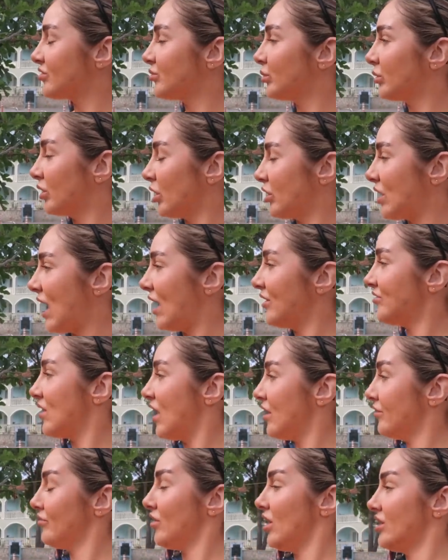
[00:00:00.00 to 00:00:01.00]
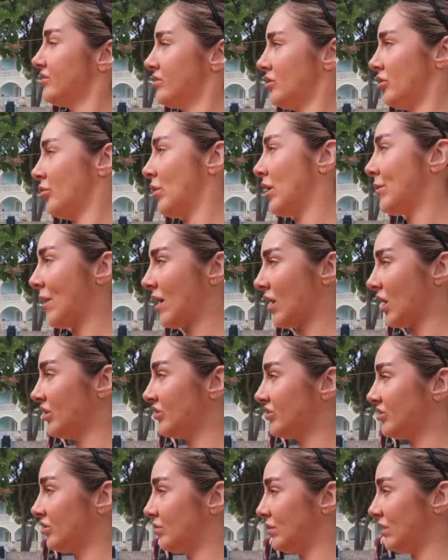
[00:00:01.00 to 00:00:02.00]
So we're gonna head there first, and on the way back
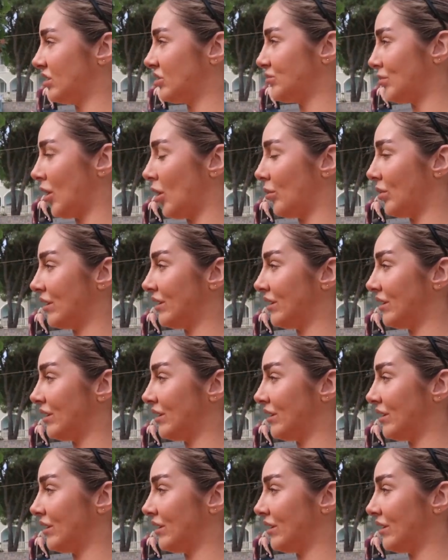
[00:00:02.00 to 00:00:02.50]
goes to the beach bar place.